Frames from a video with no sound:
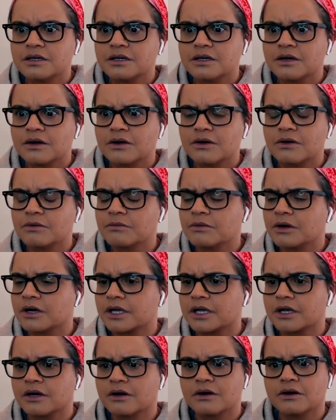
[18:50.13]
Oh my
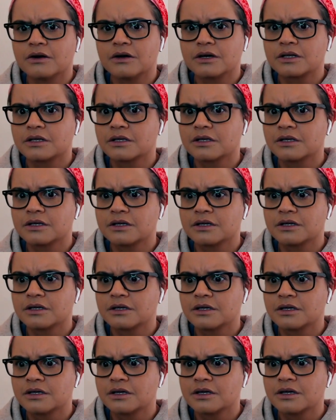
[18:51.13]
God. Thank you.
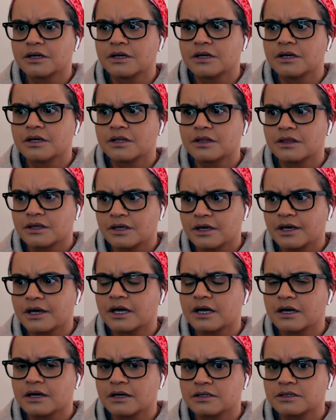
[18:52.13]

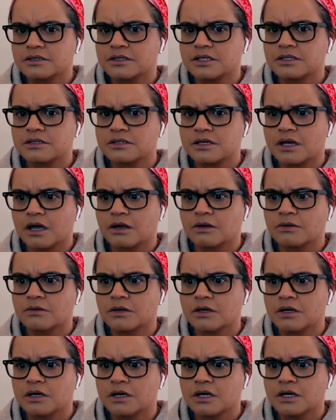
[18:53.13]
Yeah, ditto.
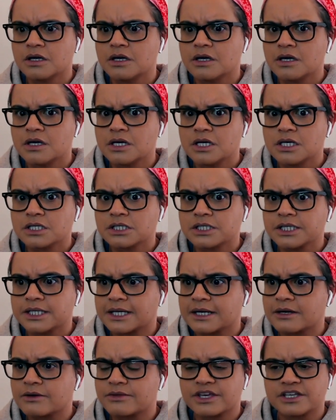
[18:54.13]
Get
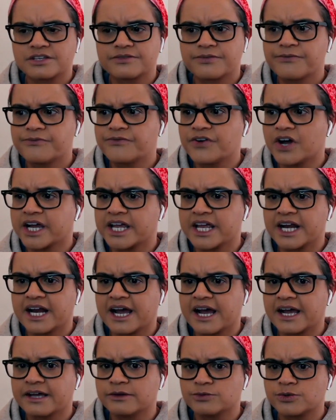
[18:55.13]
out of this fucking
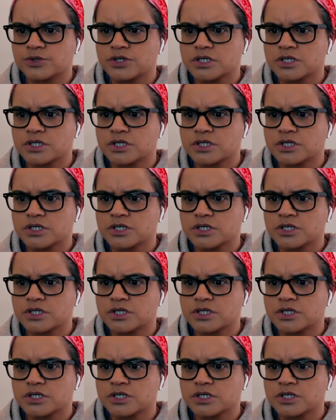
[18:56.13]
house.